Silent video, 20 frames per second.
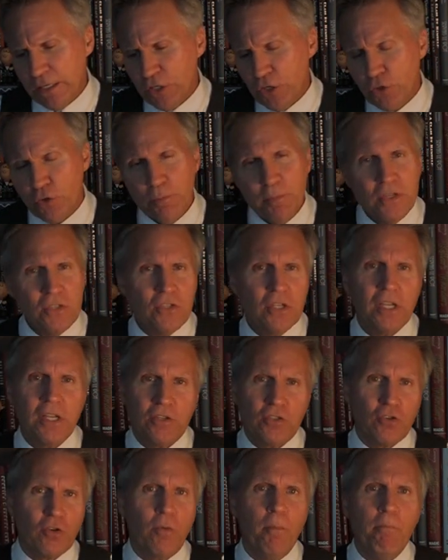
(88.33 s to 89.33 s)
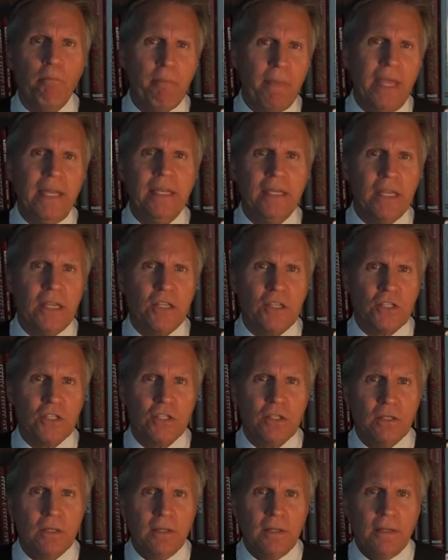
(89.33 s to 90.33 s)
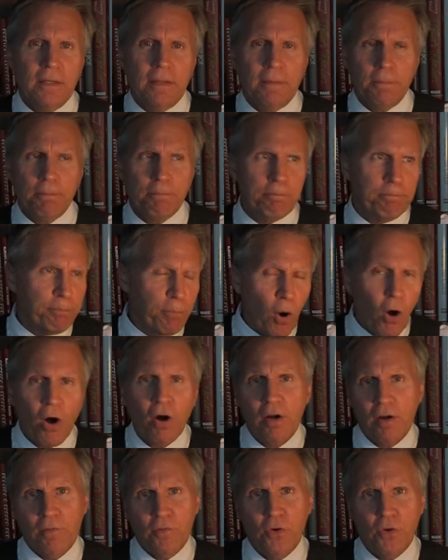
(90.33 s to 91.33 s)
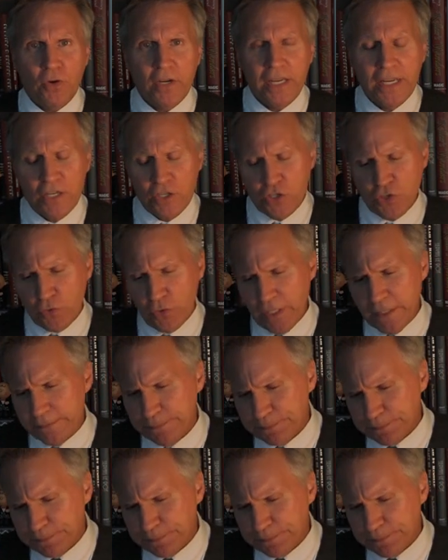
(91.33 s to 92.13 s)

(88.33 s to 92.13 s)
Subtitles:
you're missing a tremendous part of your history.